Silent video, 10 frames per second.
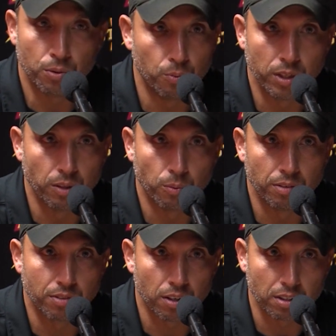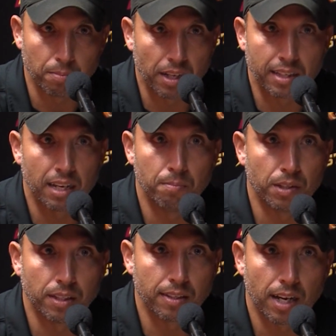we've talked about that a
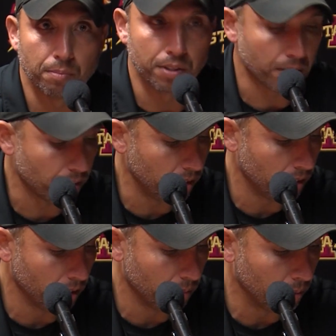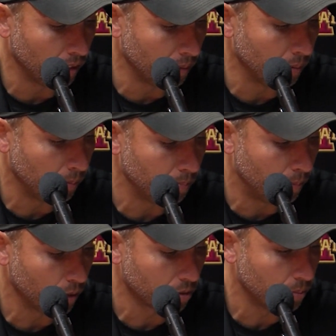million times here. Mm-hmm. You know, the ability to build
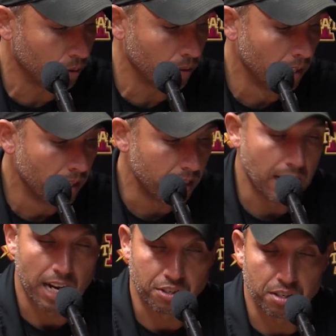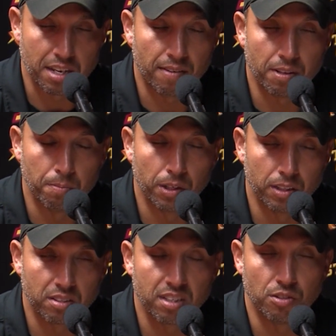multiple, not just have the ability
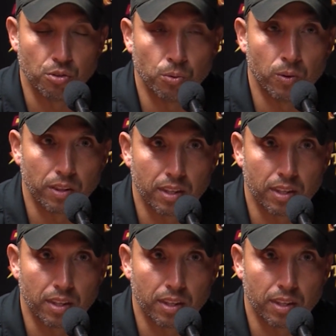to sit and do one